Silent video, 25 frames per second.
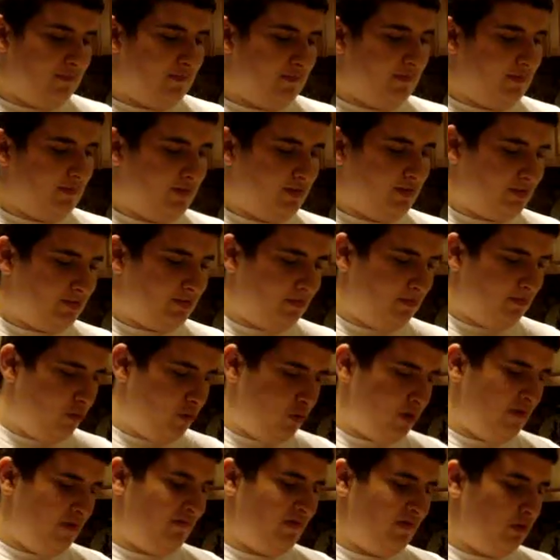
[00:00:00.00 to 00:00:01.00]
It's
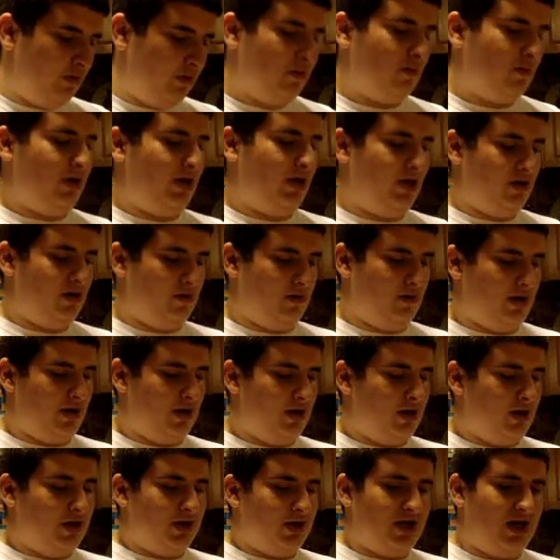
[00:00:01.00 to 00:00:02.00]
important, if you don't know what you're doing,
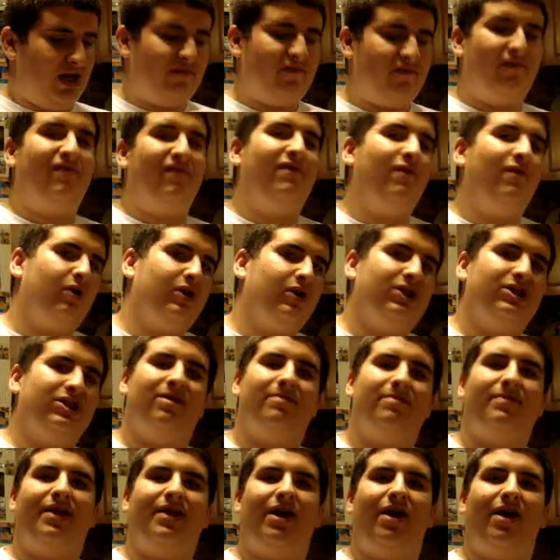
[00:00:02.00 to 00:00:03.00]
never force
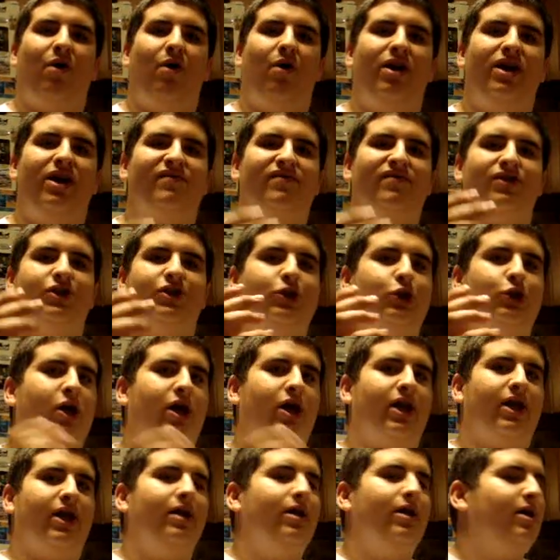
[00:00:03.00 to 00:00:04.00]
something, or never just
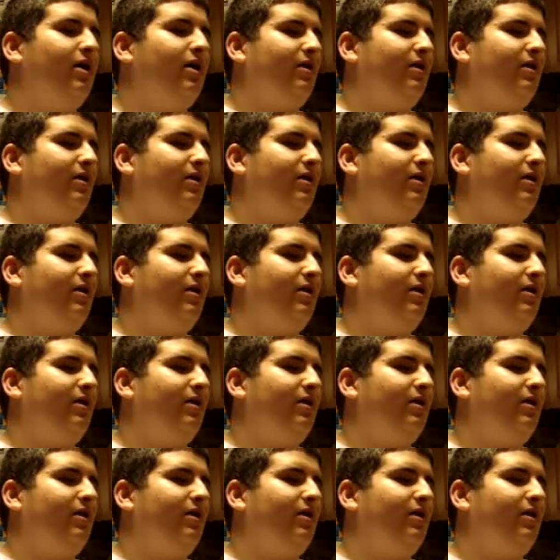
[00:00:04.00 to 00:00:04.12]
try to